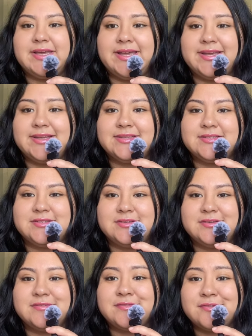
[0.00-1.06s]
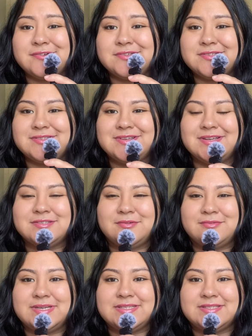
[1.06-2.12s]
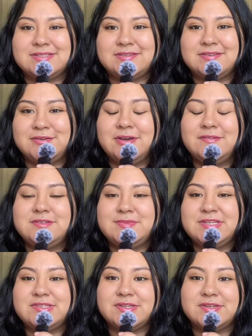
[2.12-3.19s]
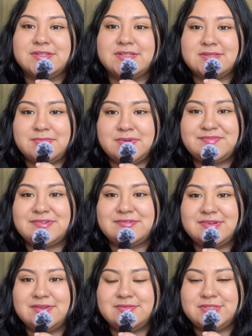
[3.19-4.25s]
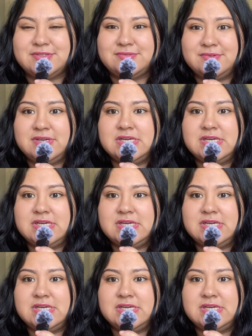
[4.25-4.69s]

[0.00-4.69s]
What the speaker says: And of course, as always, you have to make sure that the people around you